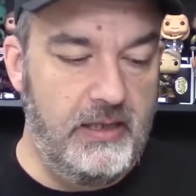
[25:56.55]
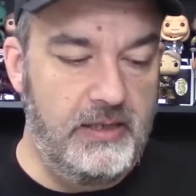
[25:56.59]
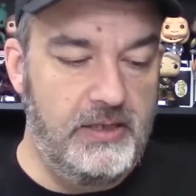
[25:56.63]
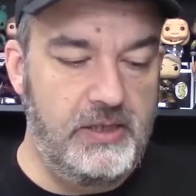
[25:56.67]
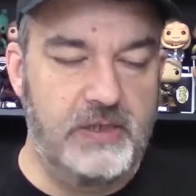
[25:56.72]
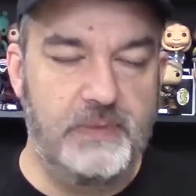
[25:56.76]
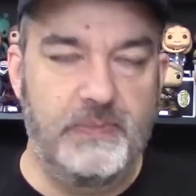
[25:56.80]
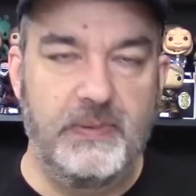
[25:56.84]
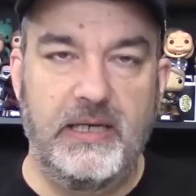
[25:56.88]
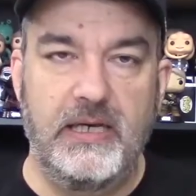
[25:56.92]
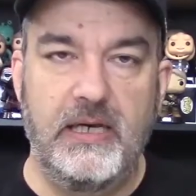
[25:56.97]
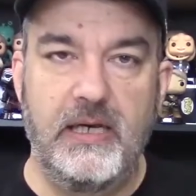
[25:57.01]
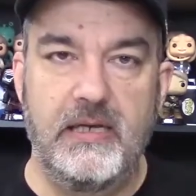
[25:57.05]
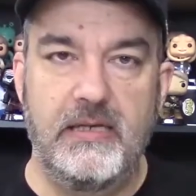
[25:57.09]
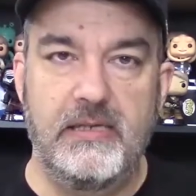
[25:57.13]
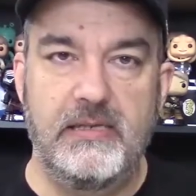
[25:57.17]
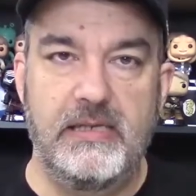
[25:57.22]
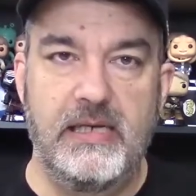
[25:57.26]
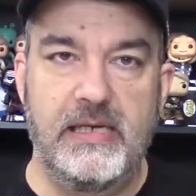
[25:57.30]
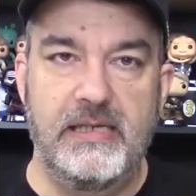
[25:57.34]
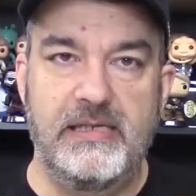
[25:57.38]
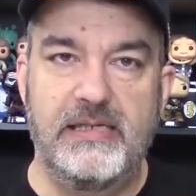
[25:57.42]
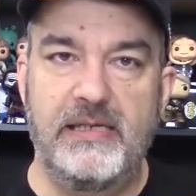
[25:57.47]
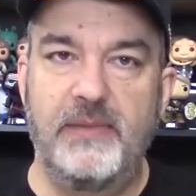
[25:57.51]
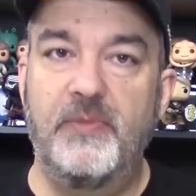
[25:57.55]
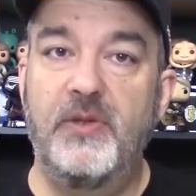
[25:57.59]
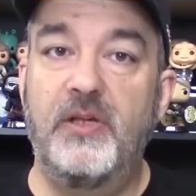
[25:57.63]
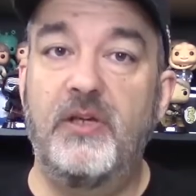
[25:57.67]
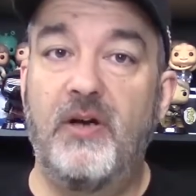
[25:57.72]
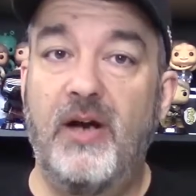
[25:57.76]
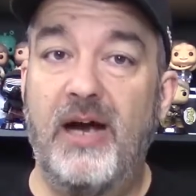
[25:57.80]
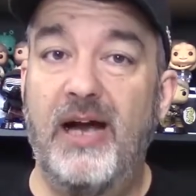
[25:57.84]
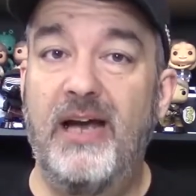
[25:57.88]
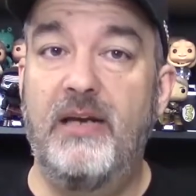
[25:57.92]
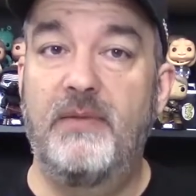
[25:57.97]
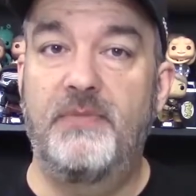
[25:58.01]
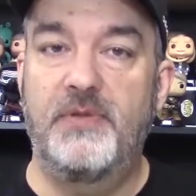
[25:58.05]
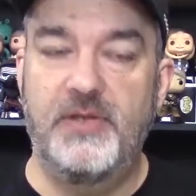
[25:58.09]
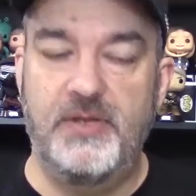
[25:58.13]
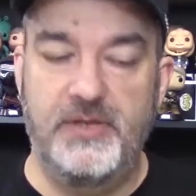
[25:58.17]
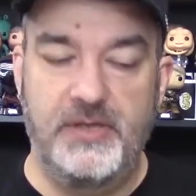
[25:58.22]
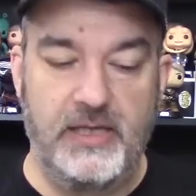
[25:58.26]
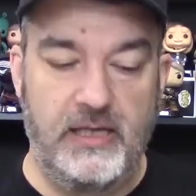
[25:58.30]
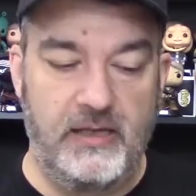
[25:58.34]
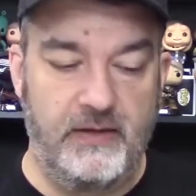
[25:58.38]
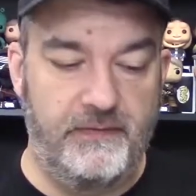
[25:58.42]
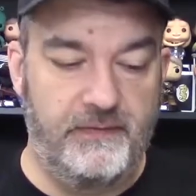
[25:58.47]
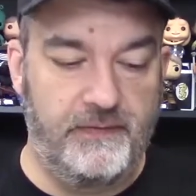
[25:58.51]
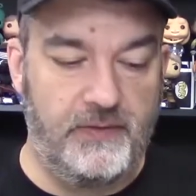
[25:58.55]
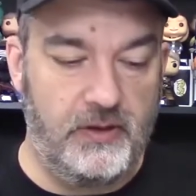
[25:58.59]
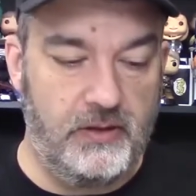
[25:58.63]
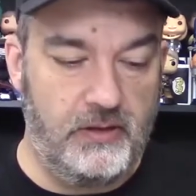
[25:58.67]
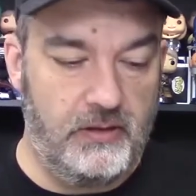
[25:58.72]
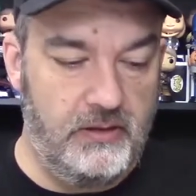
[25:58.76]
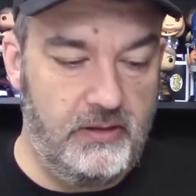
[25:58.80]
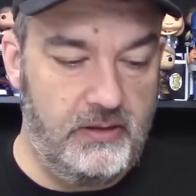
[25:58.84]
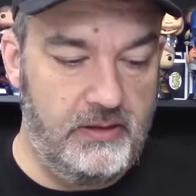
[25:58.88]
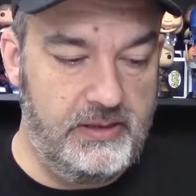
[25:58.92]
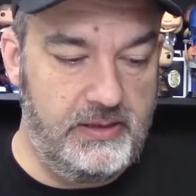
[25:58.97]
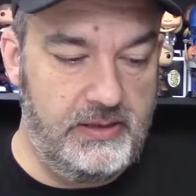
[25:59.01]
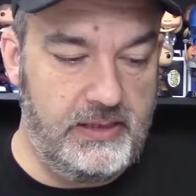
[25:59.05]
just because similar items are selling for